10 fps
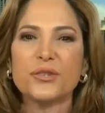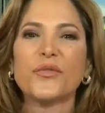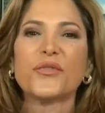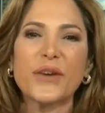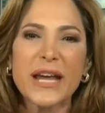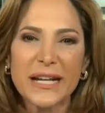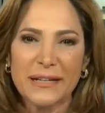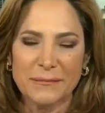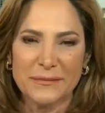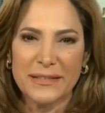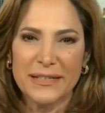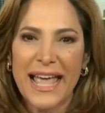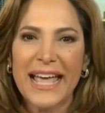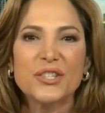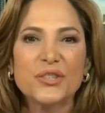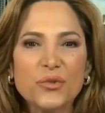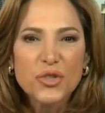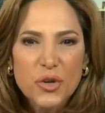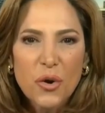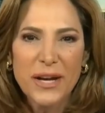to freedom and
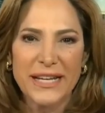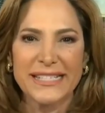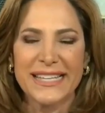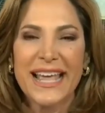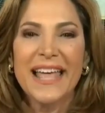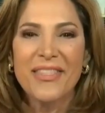choice.